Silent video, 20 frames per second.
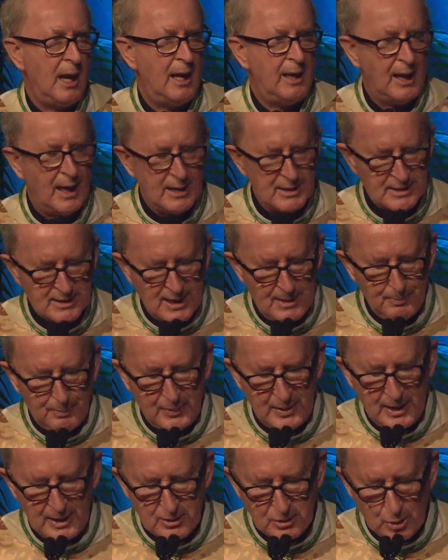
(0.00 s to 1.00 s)
And I
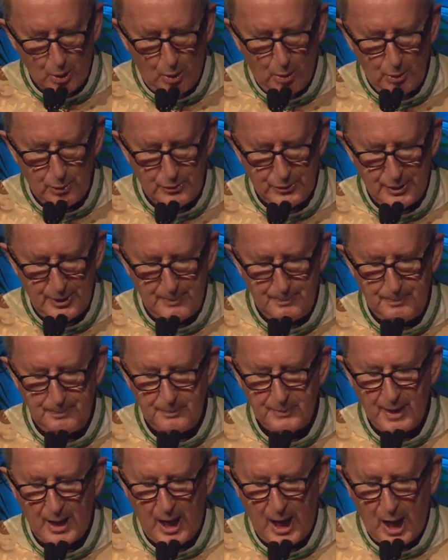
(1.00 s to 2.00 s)
simply told
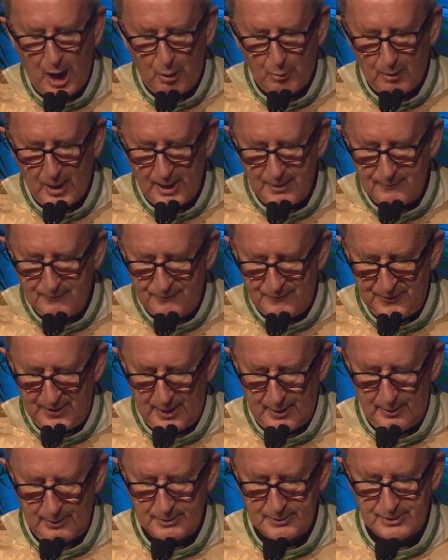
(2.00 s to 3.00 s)
them how I
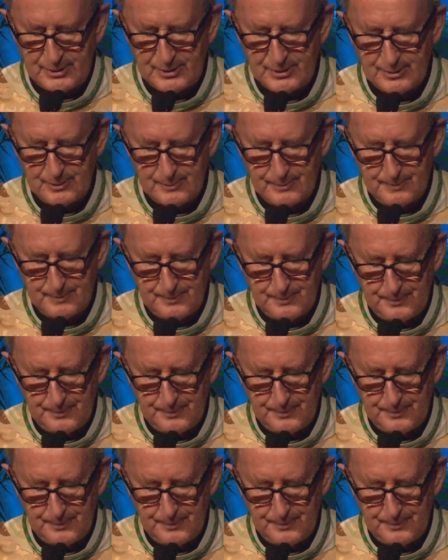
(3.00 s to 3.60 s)
felt.